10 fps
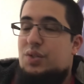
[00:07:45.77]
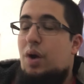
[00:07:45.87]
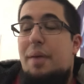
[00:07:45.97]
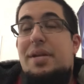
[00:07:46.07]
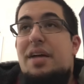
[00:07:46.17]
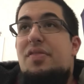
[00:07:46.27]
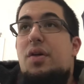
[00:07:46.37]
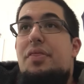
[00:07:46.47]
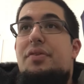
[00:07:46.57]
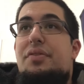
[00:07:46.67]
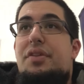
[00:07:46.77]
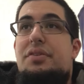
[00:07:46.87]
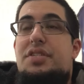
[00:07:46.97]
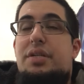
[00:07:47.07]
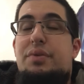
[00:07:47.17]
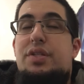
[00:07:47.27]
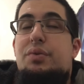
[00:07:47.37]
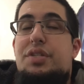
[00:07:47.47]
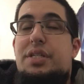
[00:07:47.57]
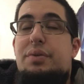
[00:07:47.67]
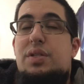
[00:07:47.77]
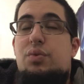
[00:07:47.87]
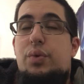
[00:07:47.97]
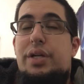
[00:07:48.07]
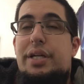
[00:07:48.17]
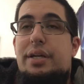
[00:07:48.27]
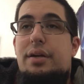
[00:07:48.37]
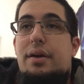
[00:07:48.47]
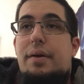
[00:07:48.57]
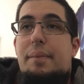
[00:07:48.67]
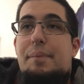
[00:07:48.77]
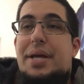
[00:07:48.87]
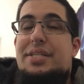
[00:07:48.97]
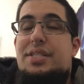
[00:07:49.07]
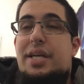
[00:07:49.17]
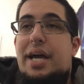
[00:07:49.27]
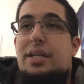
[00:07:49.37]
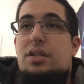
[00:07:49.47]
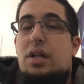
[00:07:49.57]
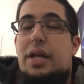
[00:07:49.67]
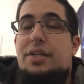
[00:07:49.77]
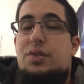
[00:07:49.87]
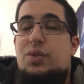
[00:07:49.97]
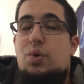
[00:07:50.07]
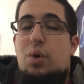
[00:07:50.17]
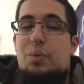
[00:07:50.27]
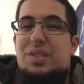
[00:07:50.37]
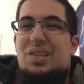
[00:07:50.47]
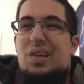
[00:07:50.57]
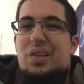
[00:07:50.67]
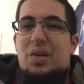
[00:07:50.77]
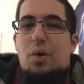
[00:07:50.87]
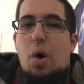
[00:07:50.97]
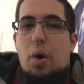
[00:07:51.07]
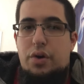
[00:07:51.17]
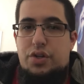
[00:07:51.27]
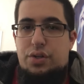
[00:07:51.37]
I mean, I thought the Series 2 to Series 3 base set collector score was a little harsh.